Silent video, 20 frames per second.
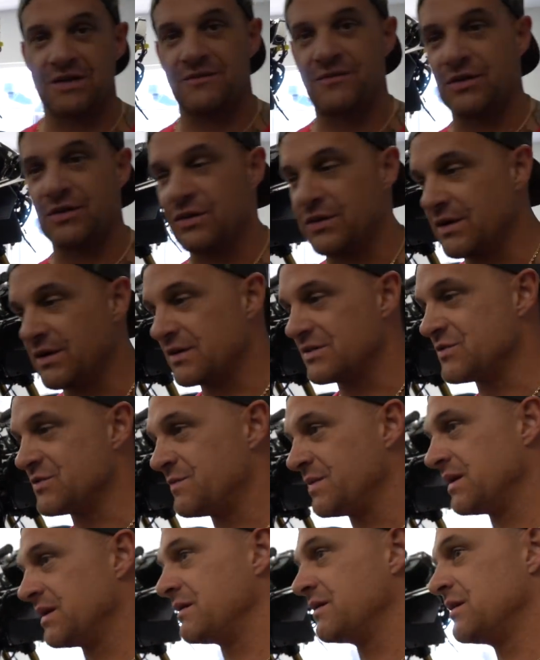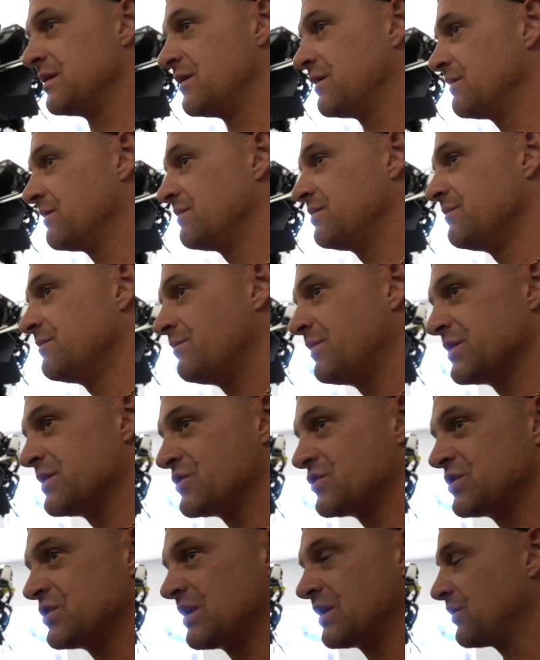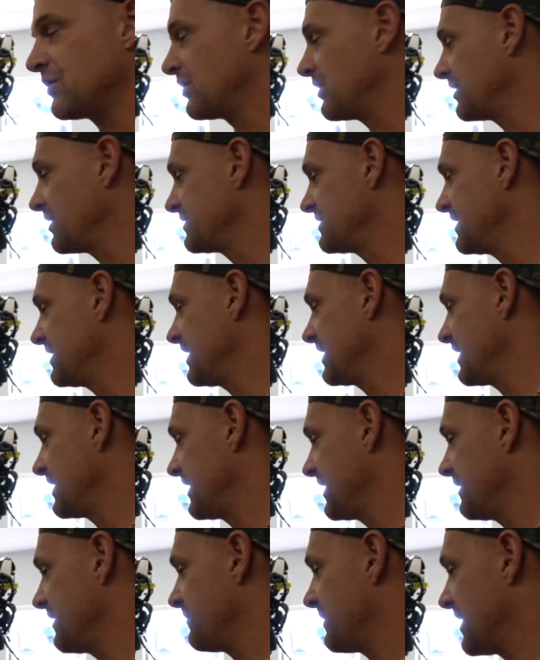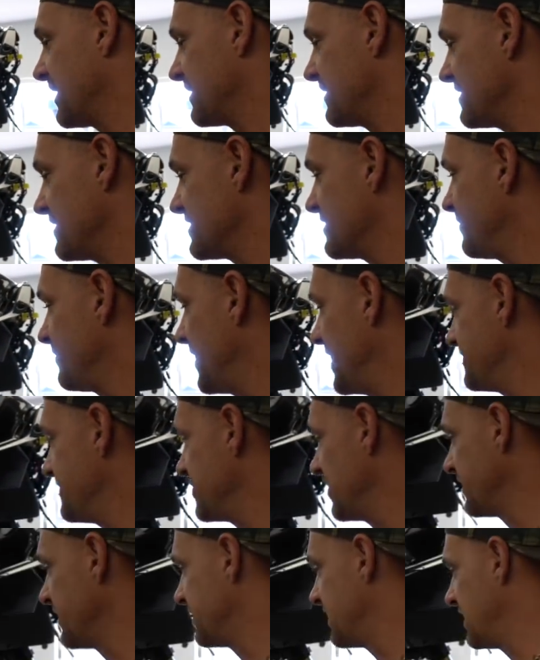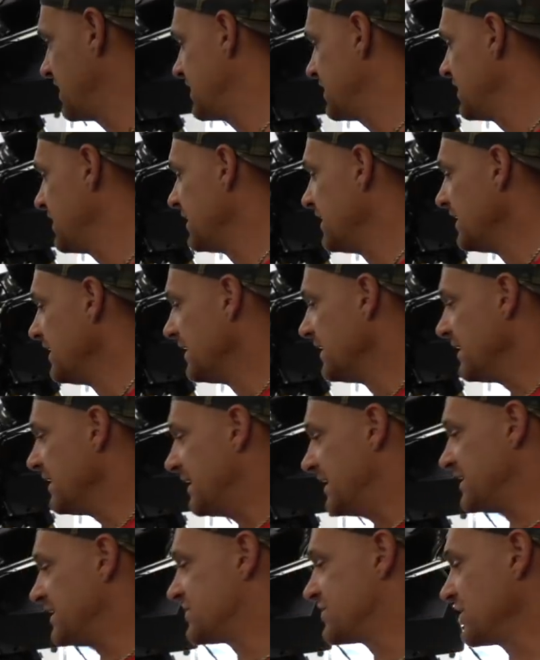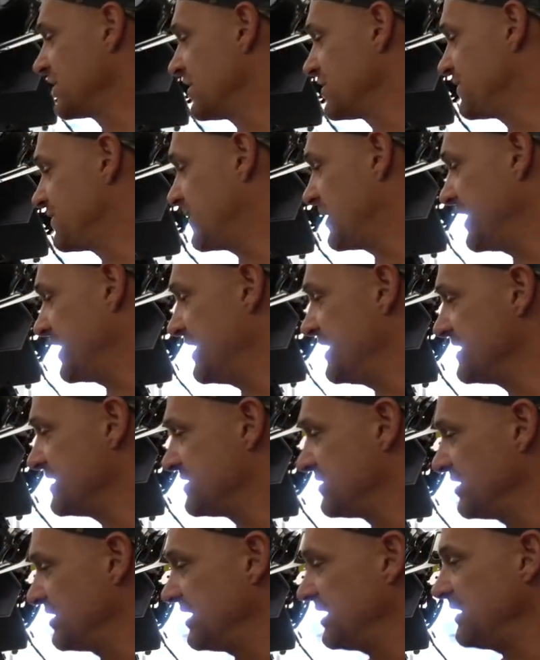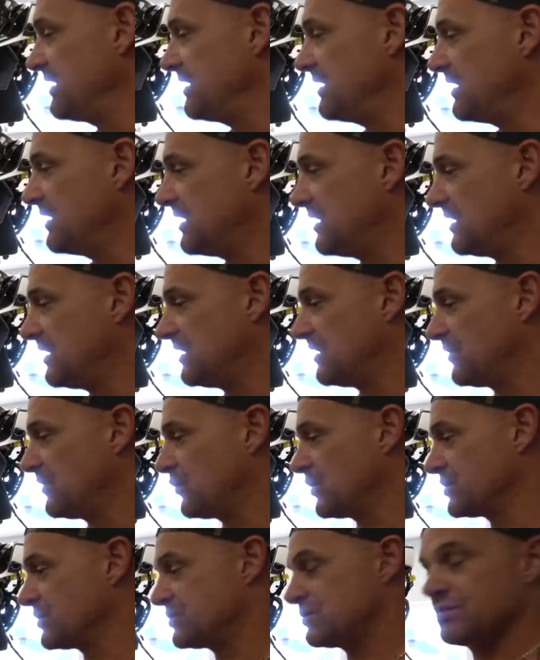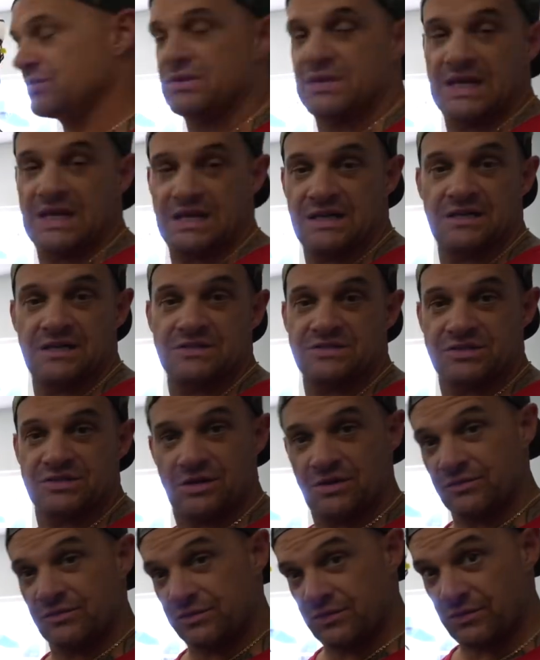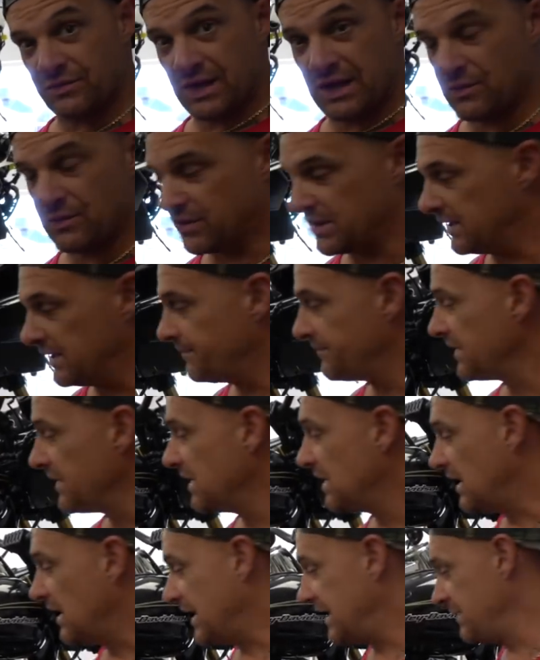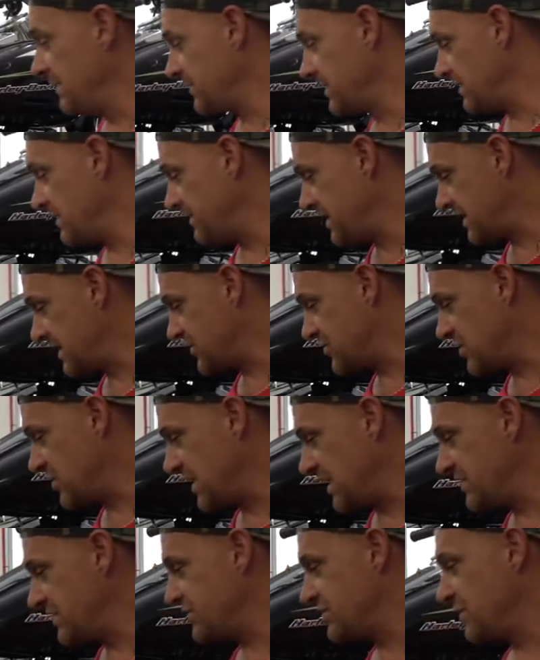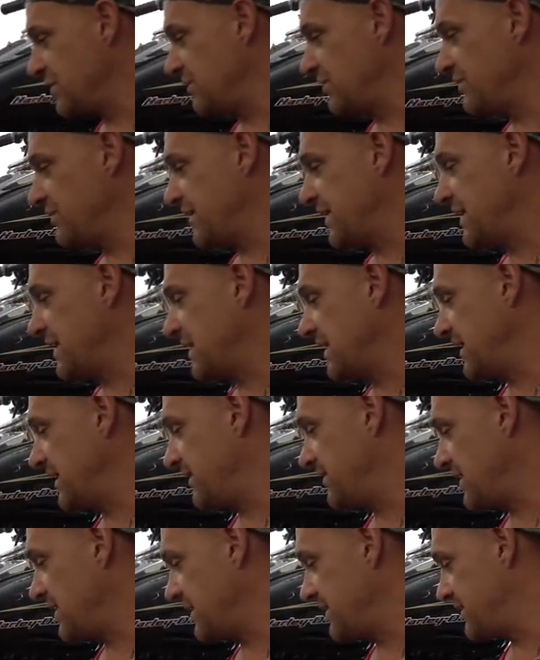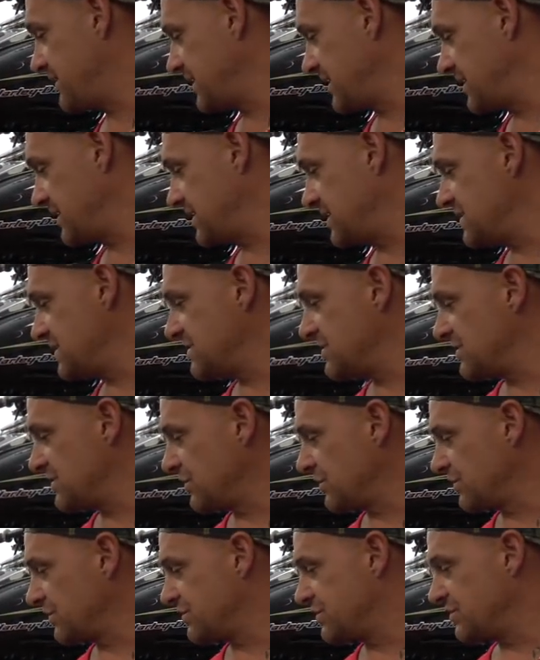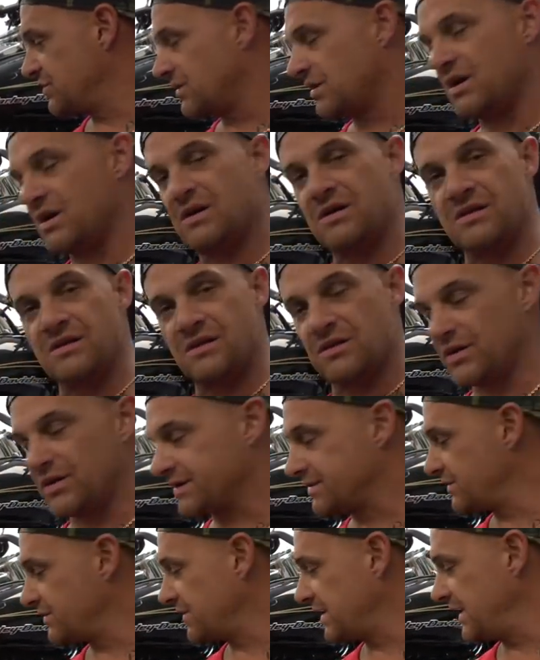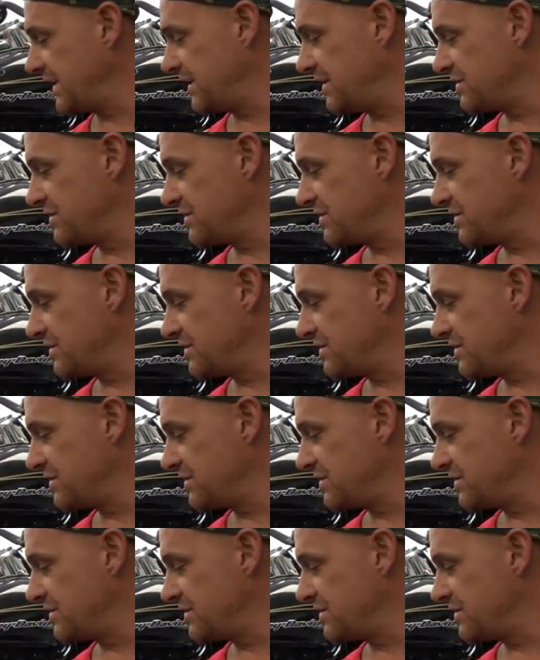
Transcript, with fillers: Earlier, it's been, you know, a bunch of shit going on today, kind of getting back to this. The pipe's all done and installs very easily once you get it installed the right way. I am going to make a change though that I think this is a little too long in the collector right here.